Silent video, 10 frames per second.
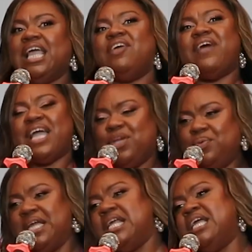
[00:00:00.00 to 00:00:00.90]
If I could do
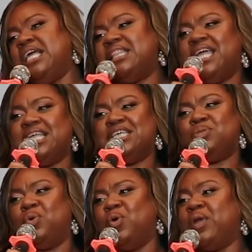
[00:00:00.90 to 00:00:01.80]
anything in
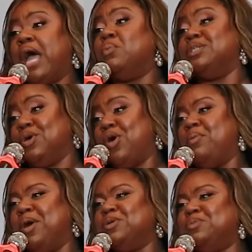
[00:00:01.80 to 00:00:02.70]
this world, I would
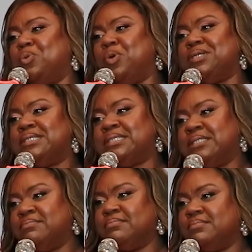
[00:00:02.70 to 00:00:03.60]
talk about sports.